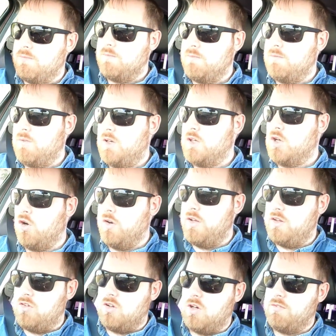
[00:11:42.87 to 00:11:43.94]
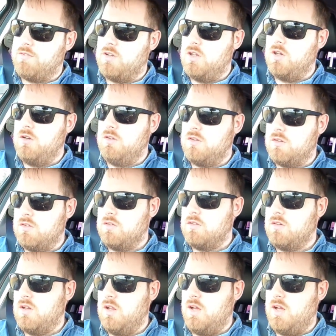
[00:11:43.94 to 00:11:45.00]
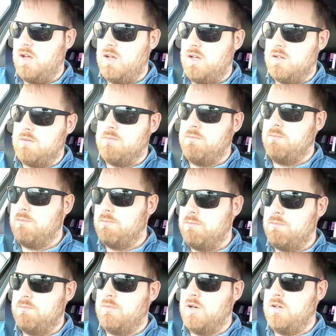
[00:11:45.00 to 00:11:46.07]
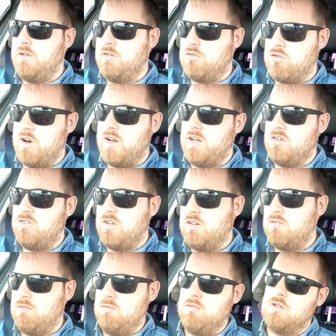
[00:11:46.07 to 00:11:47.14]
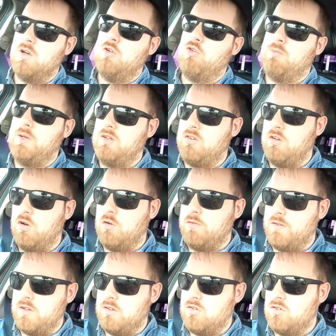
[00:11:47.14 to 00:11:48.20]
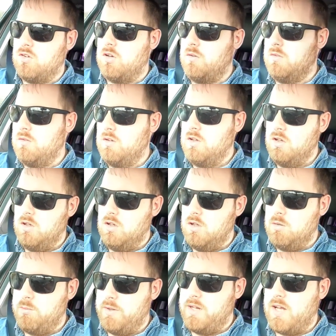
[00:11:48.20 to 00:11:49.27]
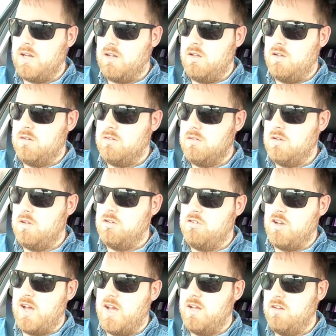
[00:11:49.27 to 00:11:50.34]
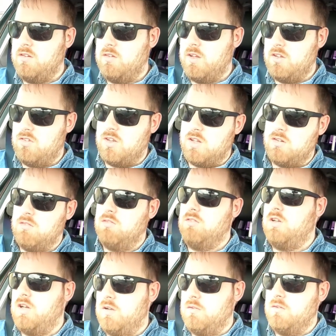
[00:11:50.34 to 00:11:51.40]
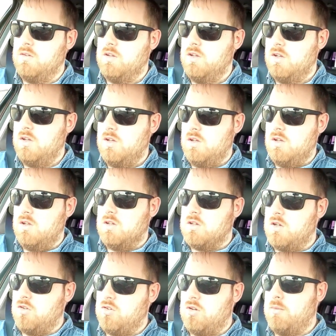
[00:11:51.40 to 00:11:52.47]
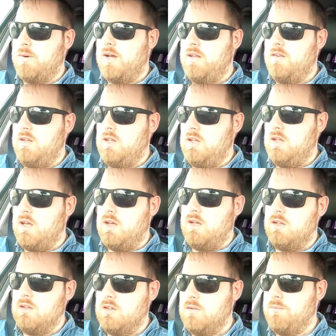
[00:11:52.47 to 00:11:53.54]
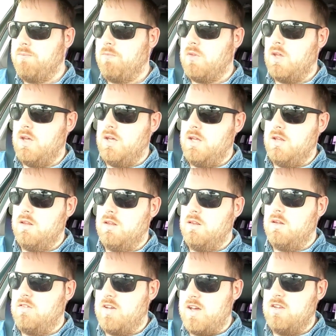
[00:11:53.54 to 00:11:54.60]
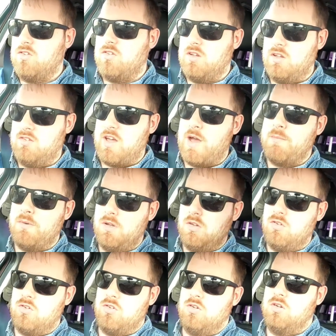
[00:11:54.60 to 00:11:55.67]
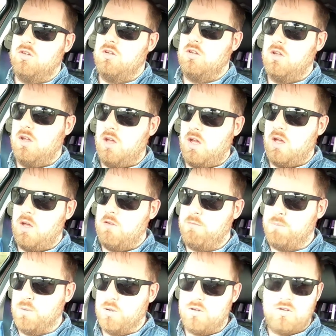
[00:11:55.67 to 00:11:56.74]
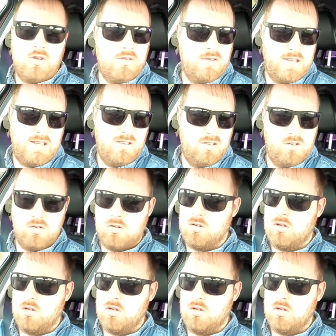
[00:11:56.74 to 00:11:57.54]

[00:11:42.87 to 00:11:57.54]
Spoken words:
When I got in this afternoon, my trainer said go and speak to the office. So went and had a chat, and they said, you know, because of the way the test examiners have booked things,